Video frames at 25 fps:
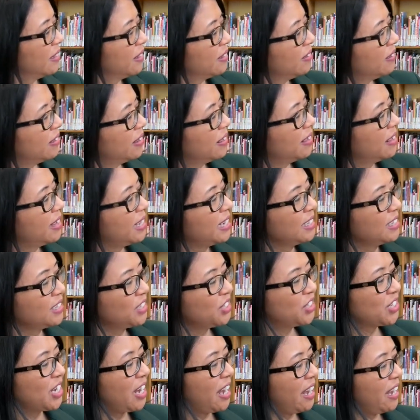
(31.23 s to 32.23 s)
Well, this
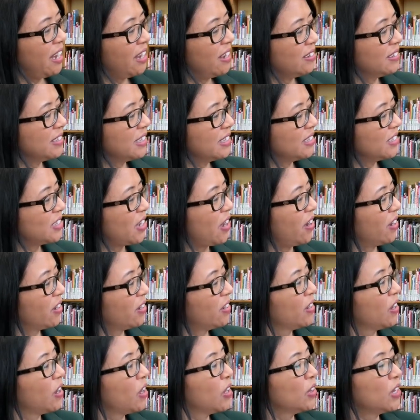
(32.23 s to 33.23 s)
child and dog
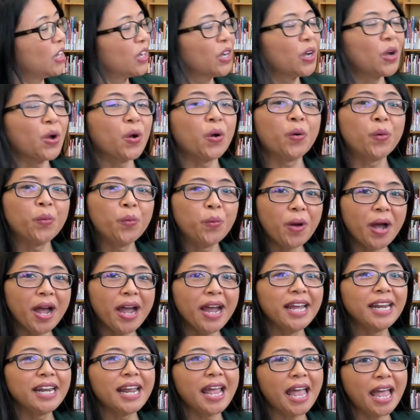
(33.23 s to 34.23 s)
look
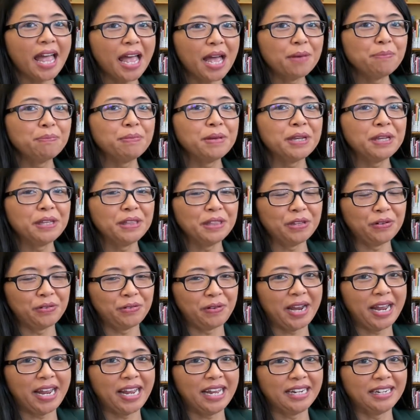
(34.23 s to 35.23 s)
quite happy in the
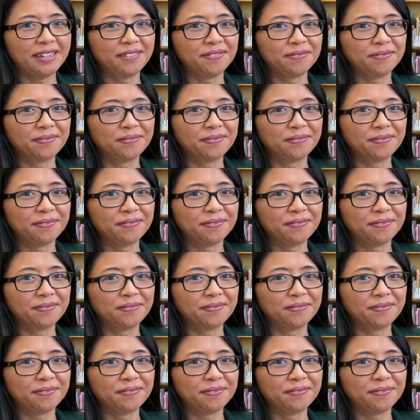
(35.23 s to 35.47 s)
rain.